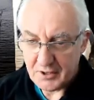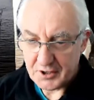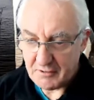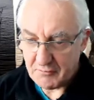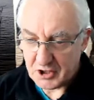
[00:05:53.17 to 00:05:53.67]

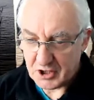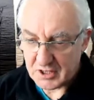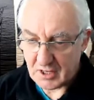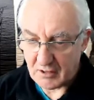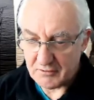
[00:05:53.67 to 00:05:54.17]
So you
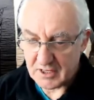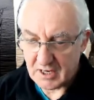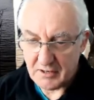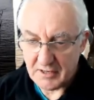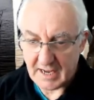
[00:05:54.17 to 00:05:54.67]
adjust those
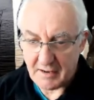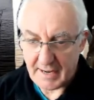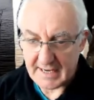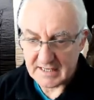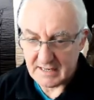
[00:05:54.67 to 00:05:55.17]
till you get the
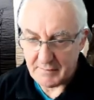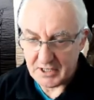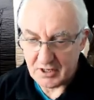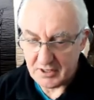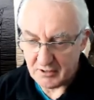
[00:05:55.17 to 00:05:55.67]
best
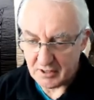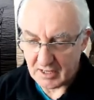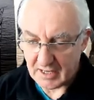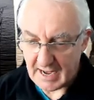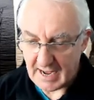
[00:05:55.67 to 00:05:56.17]
image that you
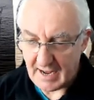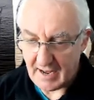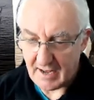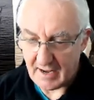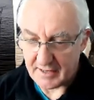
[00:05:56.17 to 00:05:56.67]
can get,
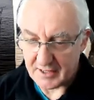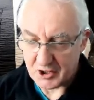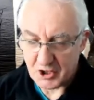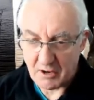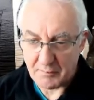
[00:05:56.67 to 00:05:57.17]
and it
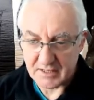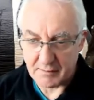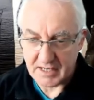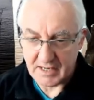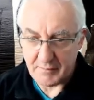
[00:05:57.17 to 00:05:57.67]
sharpens
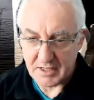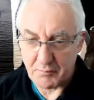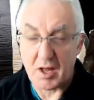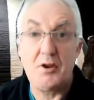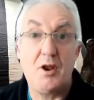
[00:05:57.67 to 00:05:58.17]
up the
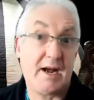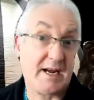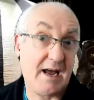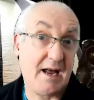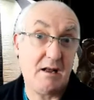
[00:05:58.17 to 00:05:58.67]
image, but
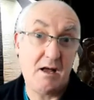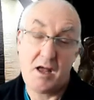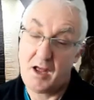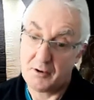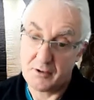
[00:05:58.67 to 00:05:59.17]
again,
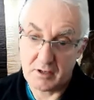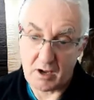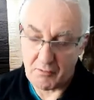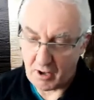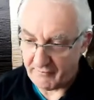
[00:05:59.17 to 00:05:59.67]

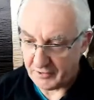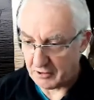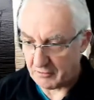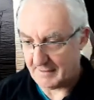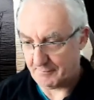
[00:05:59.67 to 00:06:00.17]
don't
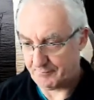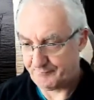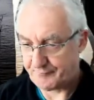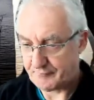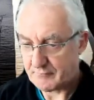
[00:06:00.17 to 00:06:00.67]
overdo it.
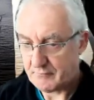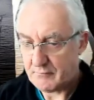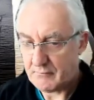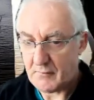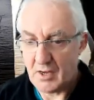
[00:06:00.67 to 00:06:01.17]

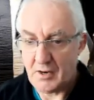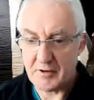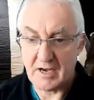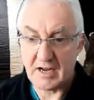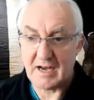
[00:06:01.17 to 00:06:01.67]
And
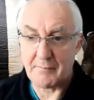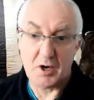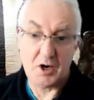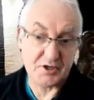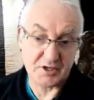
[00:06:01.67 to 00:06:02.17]
I'm going to click
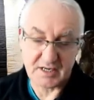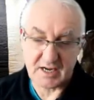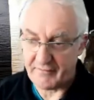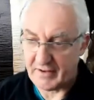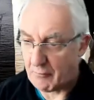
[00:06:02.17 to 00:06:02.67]
merge and
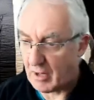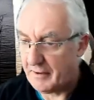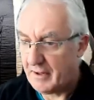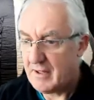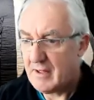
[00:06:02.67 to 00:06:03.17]
save that one.